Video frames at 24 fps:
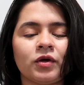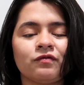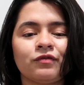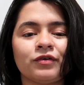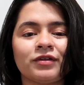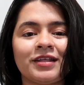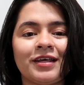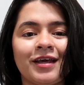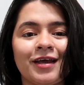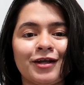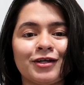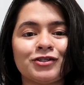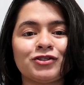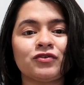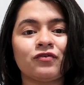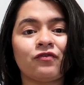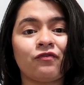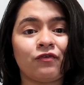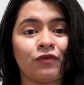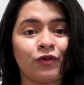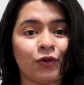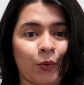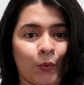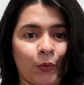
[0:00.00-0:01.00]
for the air to
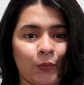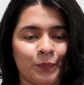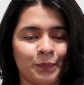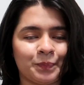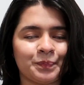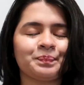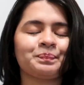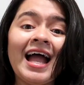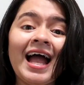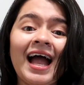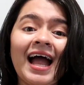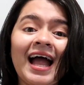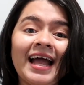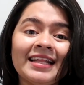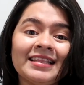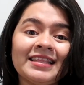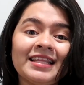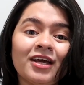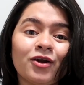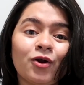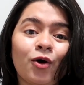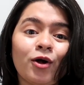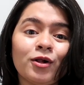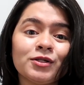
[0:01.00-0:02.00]
flow. And
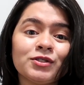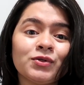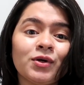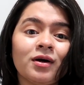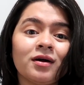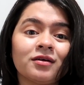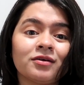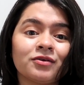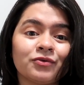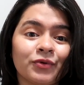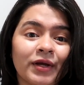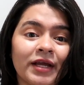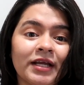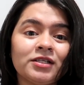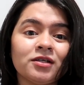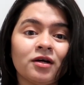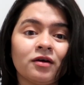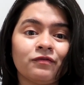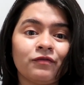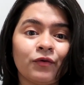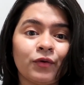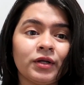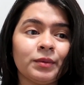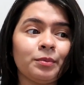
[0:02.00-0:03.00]
they're also a great
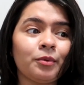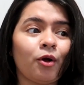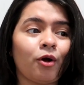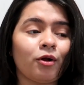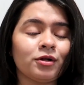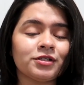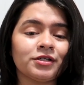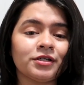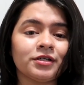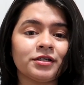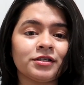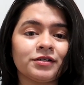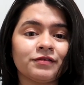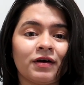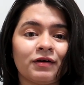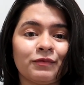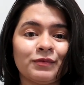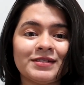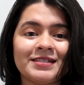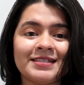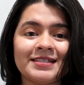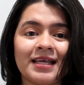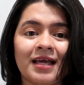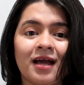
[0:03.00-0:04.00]
affordable alternative, I
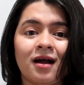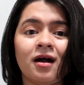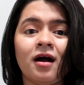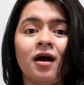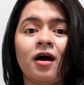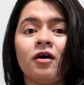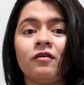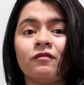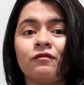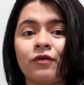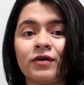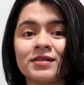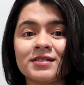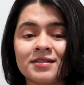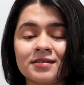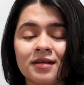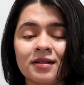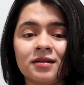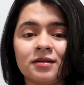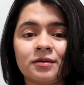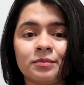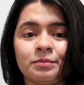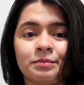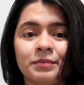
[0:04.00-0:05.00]
would say, for
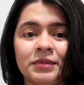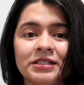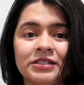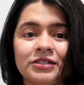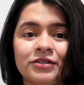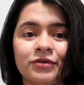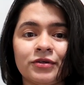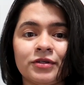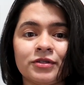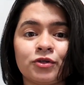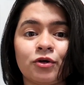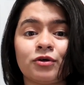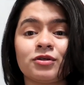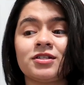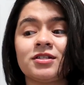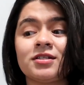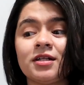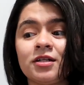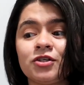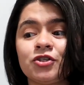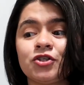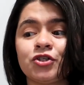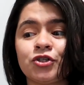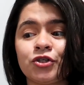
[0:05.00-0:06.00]
silk materials or
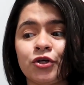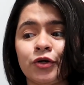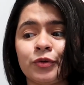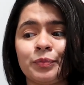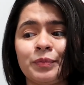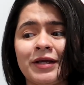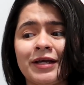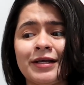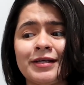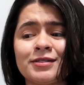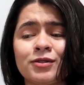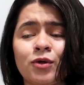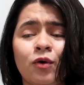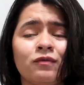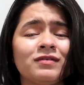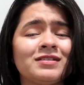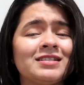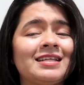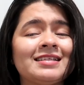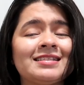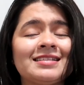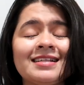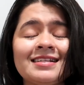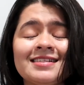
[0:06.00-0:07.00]
silk shirt, because
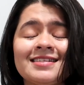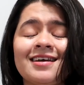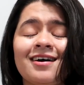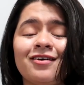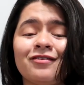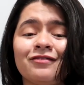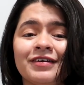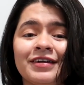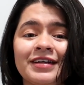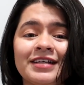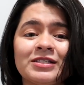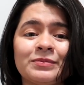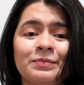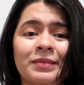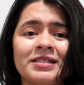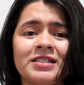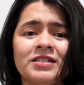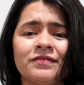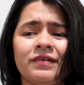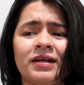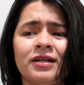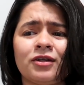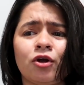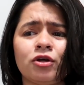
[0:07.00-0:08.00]
obviously silks are very
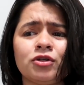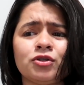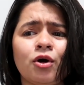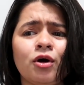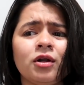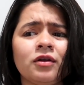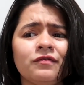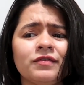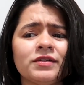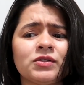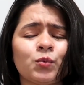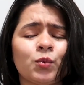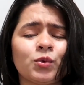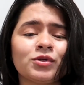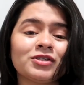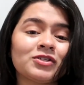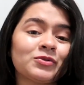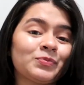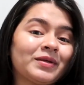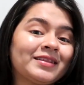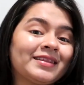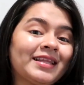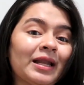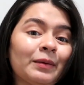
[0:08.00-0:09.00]
expensive and not all of us want to
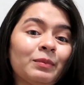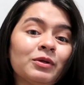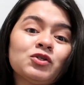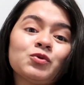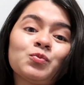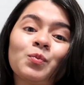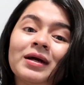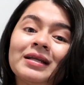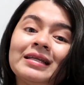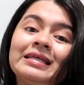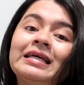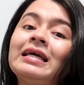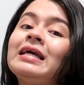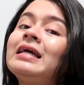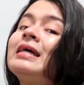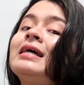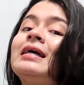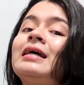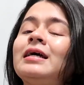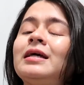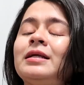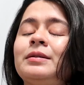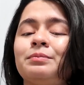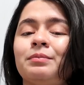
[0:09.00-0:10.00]
spend that much money
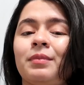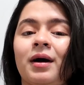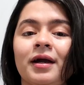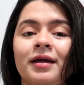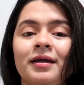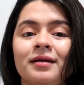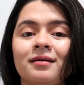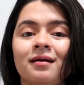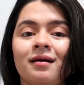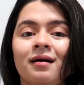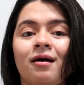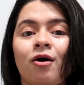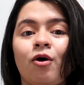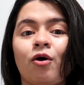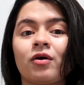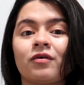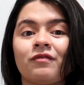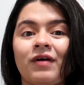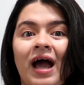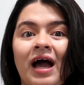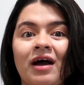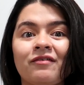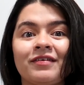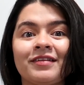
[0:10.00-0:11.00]
in buying or
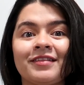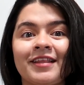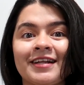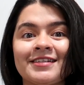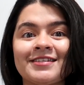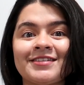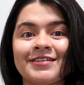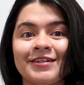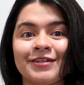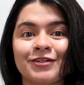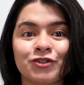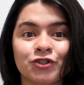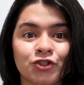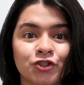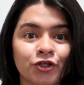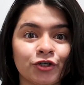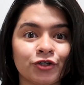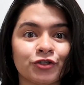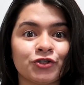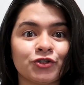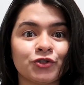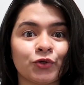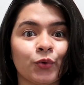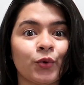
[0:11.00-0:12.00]
having that silk
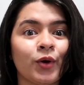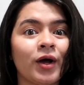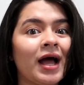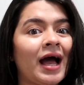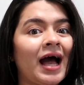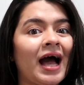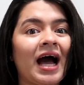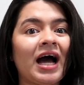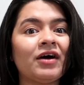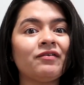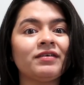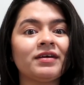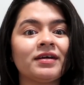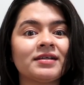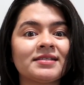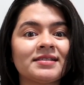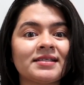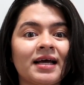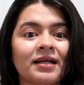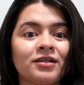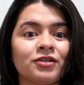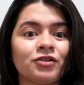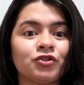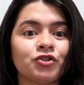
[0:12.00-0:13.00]
shirt. So having a
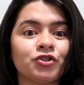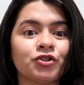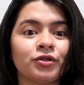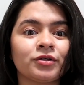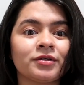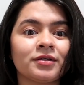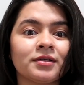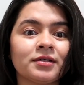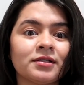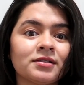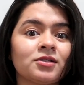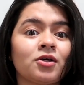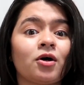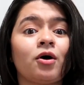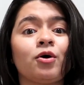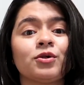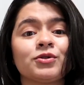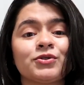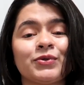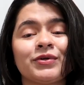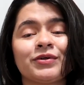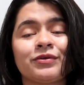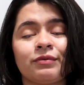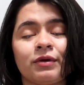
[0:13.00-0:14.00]
satin shirt is
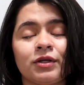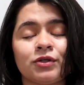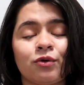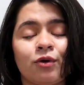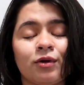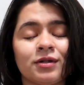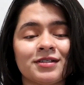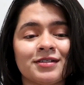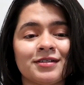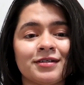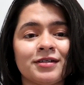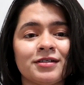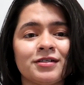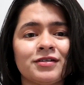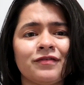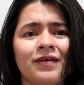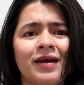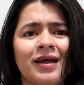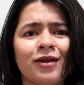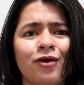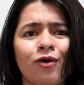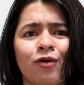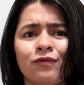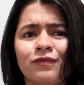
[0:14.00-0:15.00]
also a great alternative,
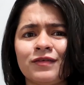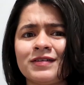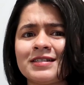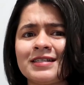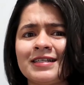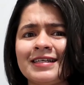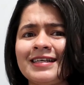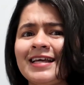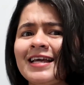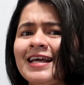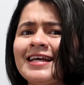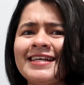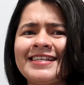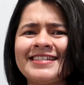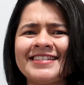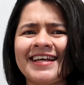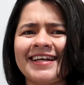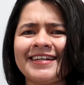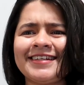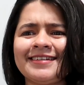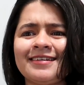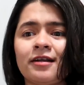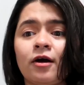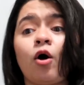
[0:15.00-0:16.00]
and obviously
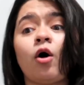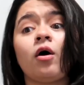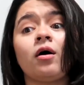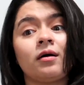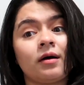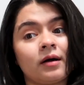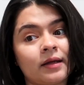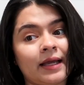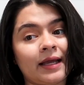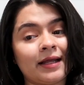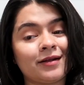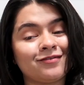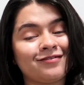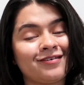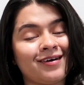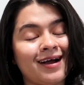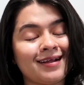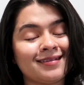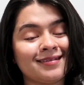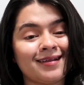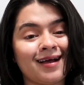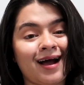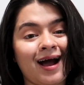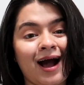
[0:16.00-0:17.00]
satin, again,
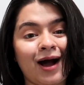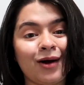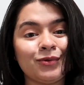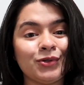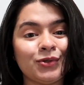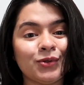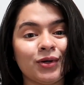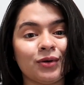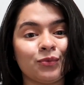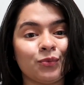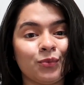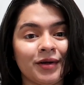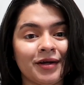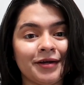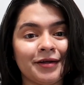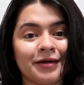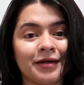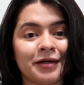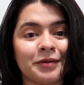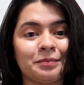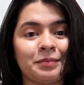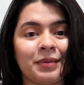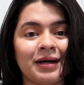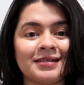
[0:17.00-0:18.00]
how you are wearing
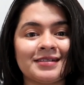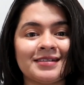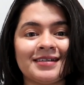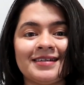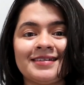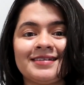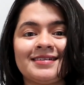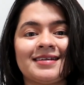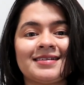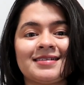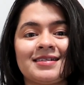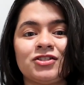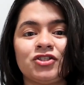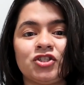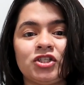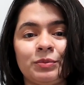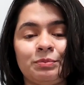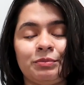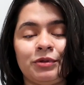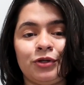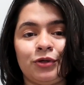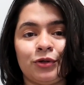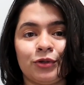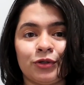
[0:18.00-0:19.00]
it, but it doesn't
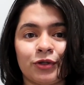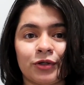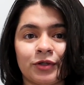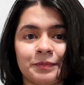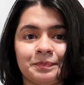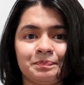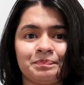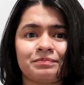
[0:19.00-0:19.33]
cheapen your look.